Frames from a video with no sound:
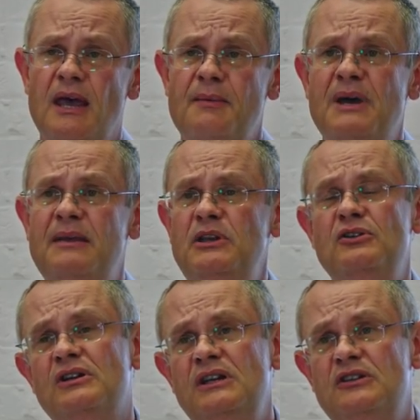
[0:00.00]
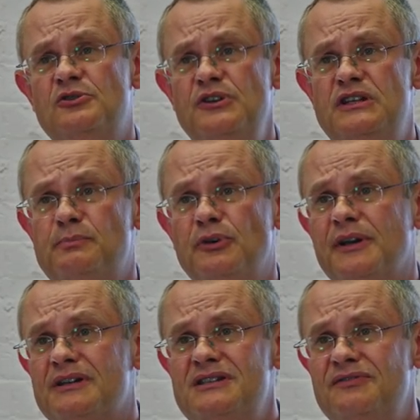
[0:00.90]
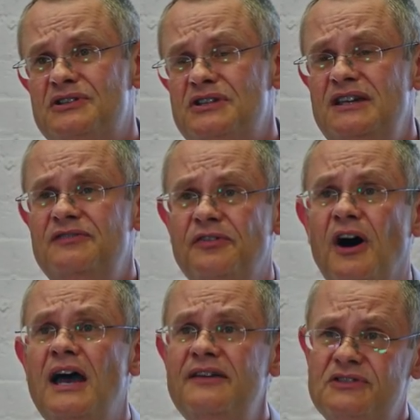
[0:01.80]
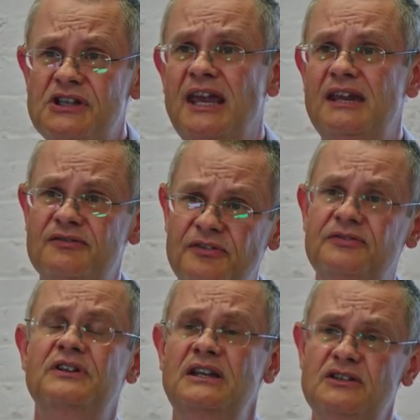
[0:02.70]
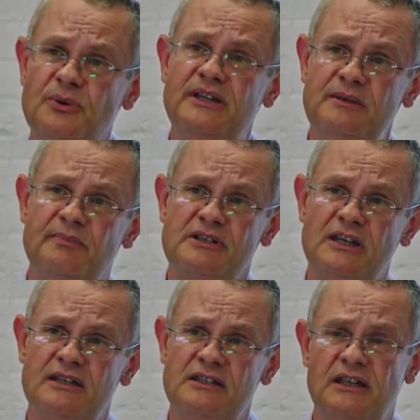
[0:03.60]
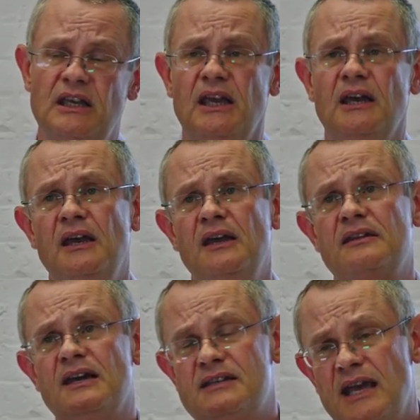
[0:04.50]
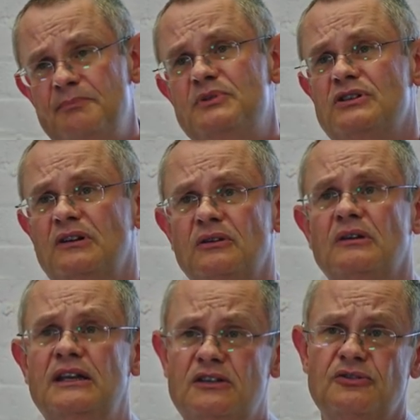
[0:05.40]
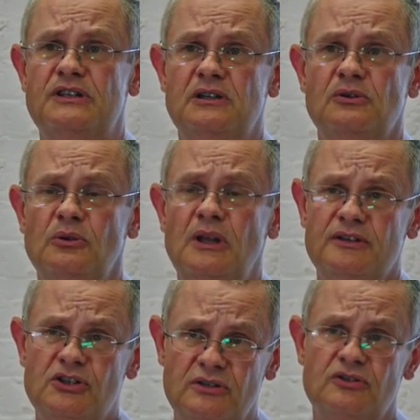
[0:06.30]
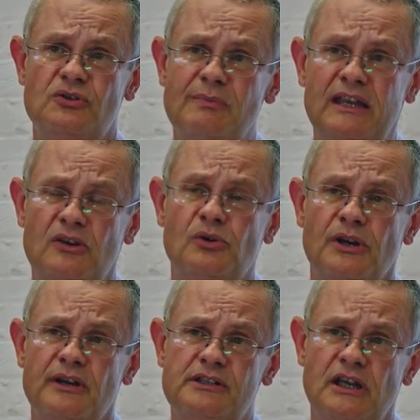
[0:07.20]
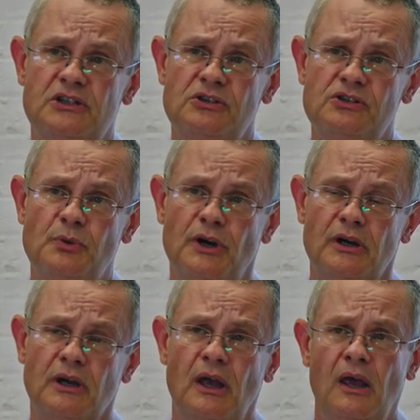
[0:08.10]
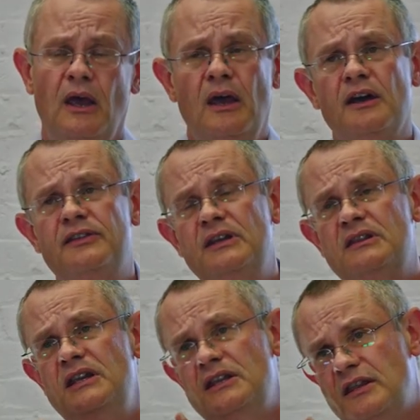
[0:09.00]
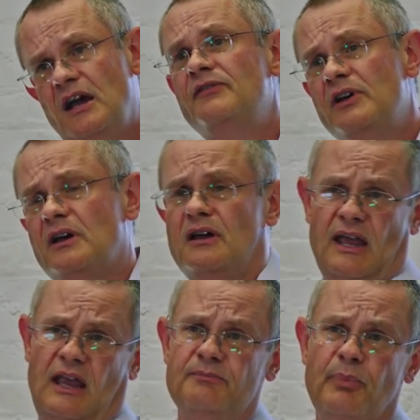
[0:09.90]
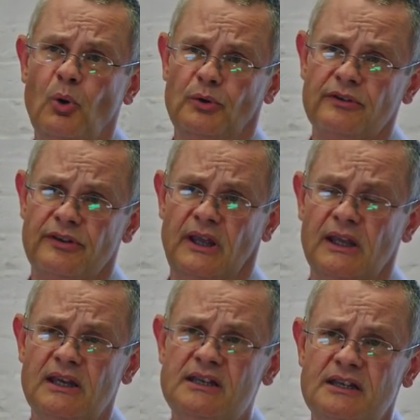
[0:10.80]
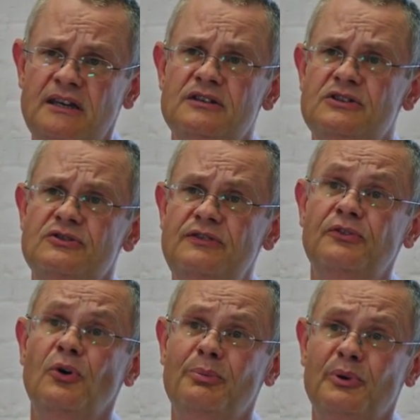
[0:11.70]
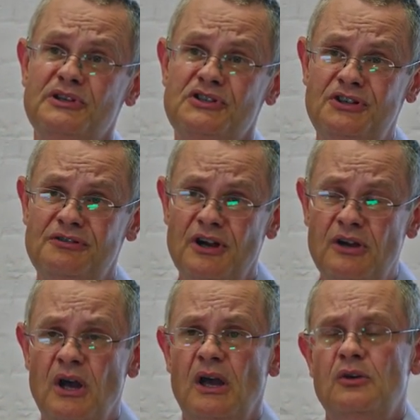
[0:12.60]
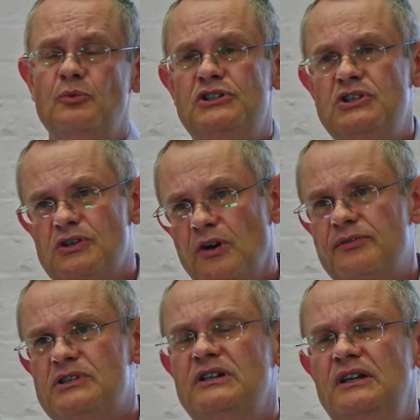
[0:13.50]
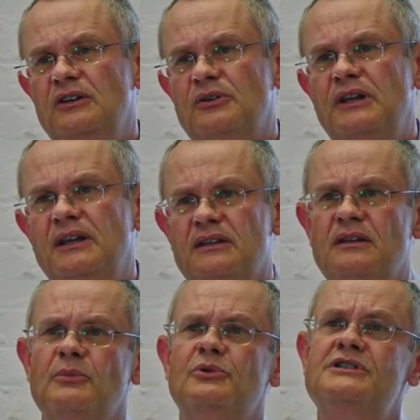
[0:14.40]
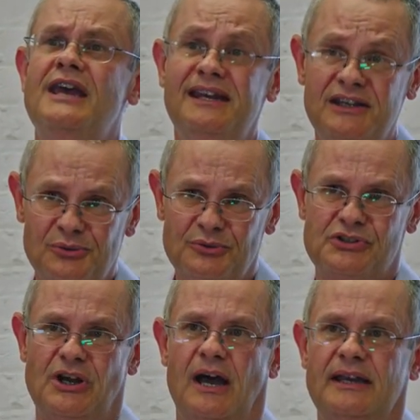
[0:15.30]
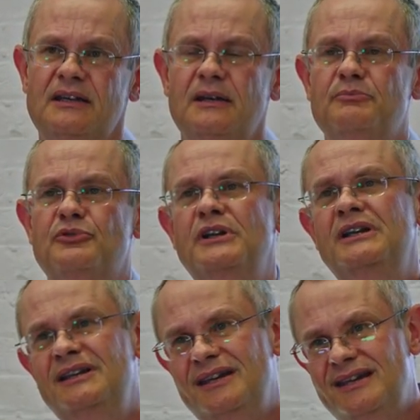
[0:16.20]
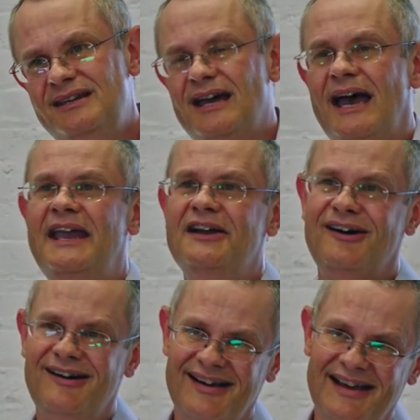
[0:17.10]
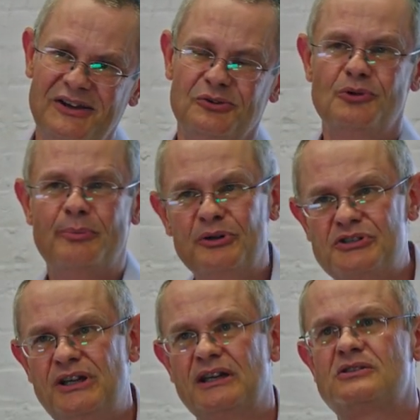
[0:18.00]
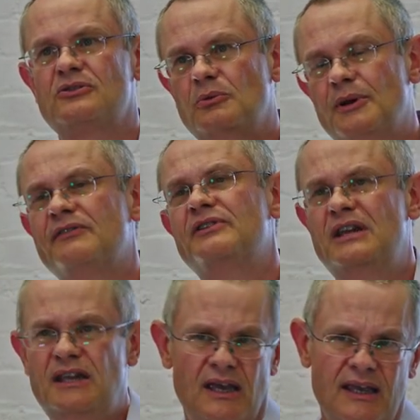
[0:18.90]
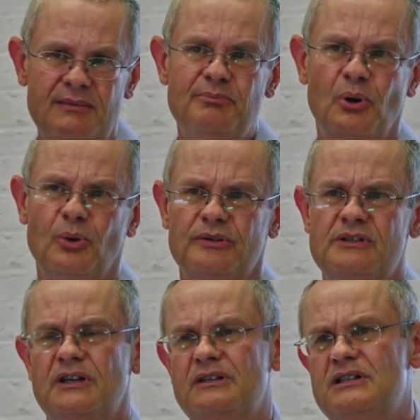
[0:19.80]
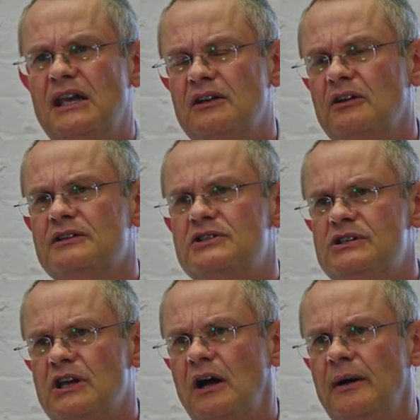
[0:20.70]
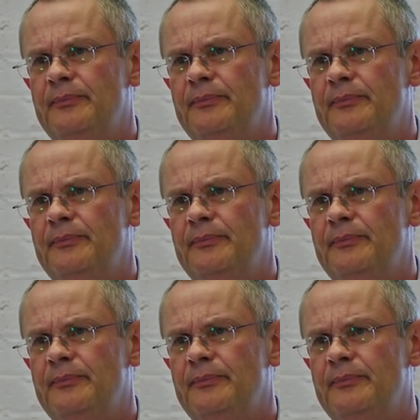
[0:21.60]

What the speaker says: Maybe you can increase productivity 5, 10, 15, 20% a year. That's absolutely critical to make organisations work. I think the other important thing is Industry 4.0, which is obviously looking at the more technical side, bringing in AI or robotics or whatever the important technologies are.